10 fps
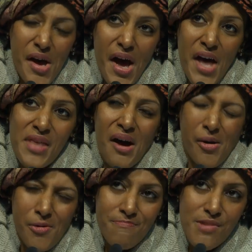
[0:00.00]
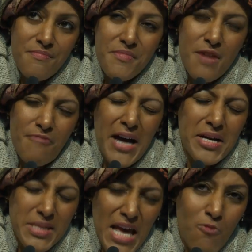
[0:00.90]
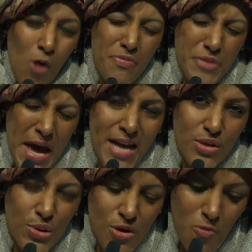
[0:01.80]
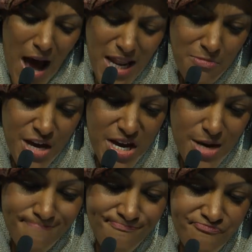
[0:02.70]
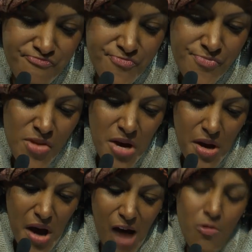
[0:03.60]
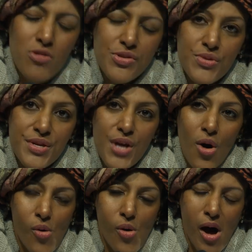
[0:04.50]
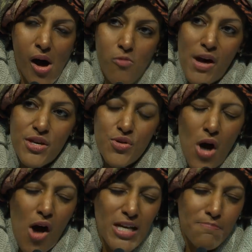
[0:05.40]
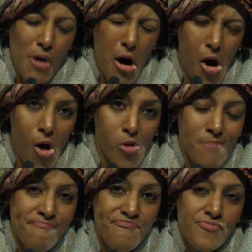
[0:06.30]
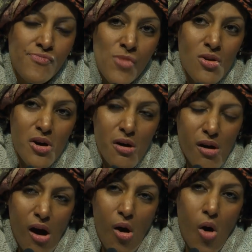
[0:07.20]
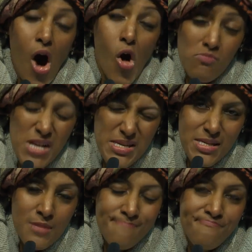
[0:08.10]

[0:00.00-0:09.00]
And if I could say one thing to you while I'm here, I want you to know whether you call it poor or homeless,